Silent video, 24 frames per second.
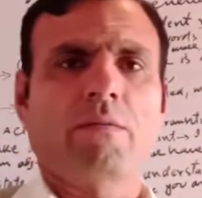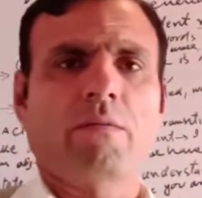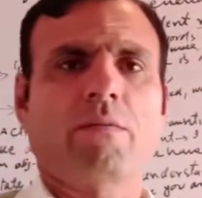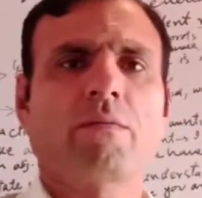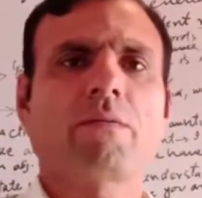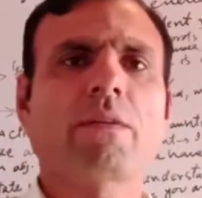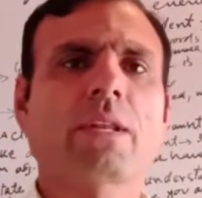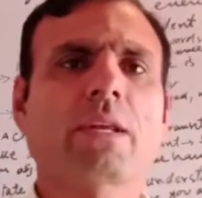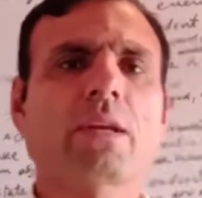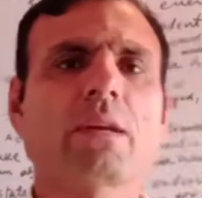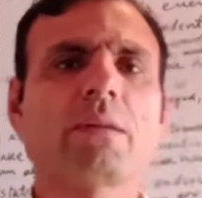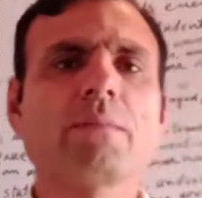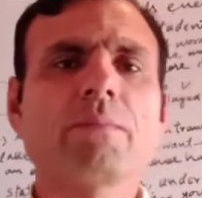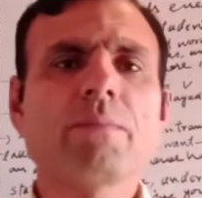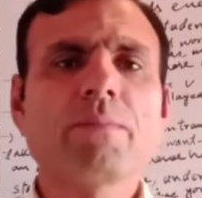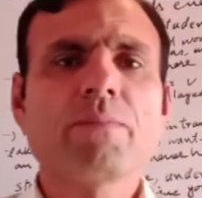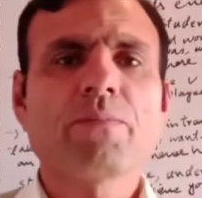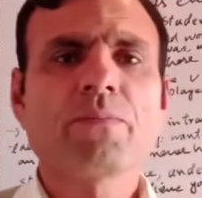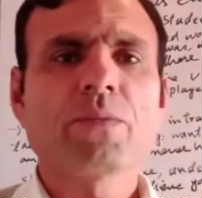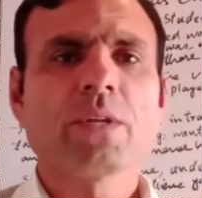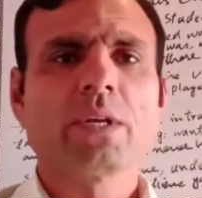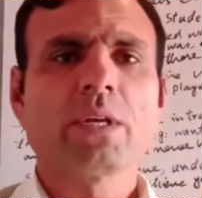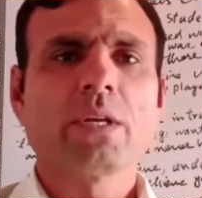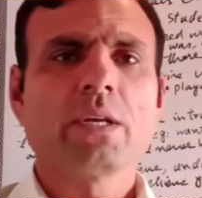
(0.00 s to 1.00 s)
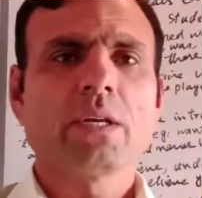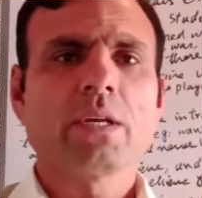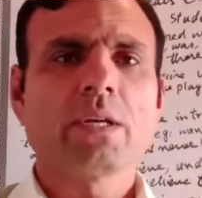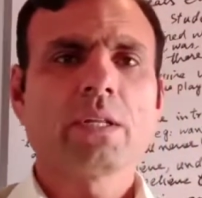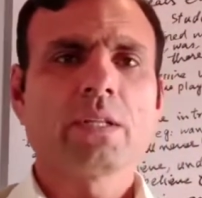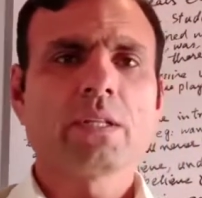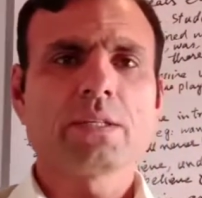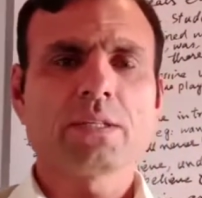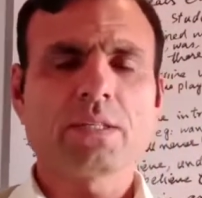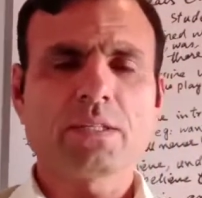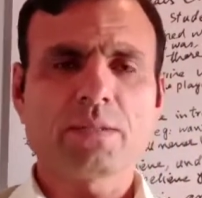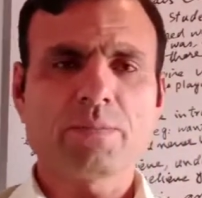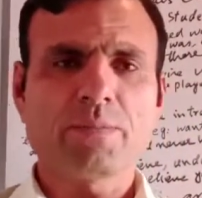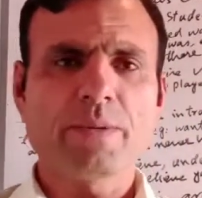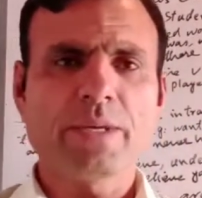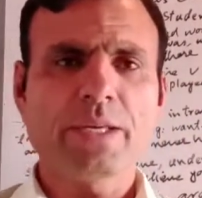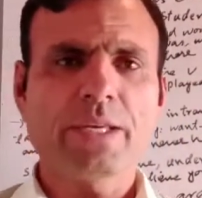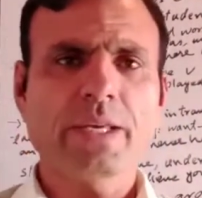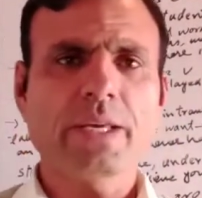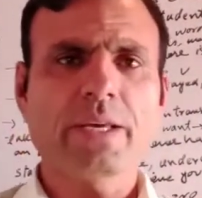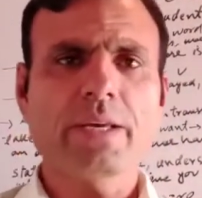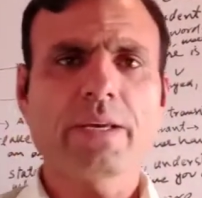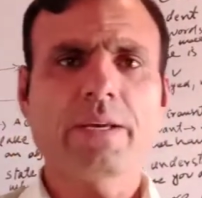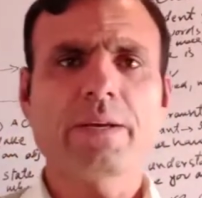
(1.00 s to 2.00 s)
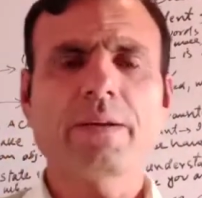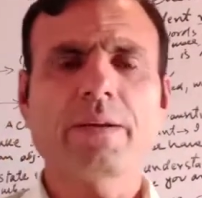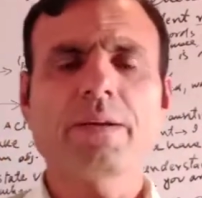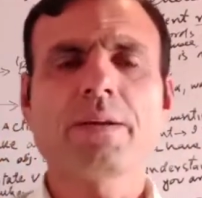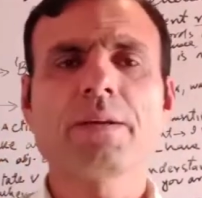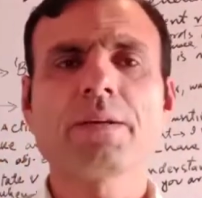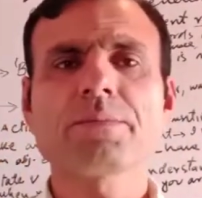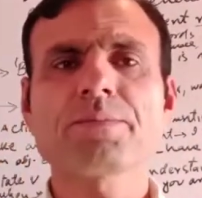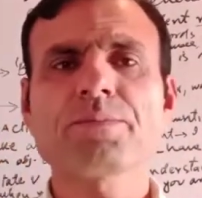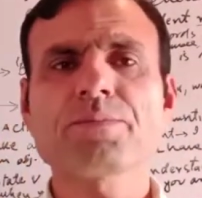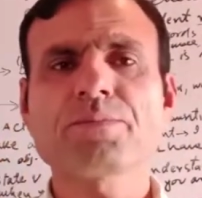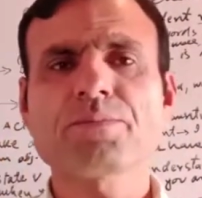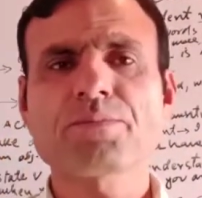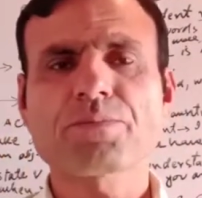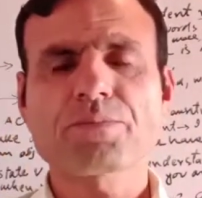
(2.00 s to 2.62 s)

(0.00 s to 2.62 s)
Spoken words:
Welcome. This is BK.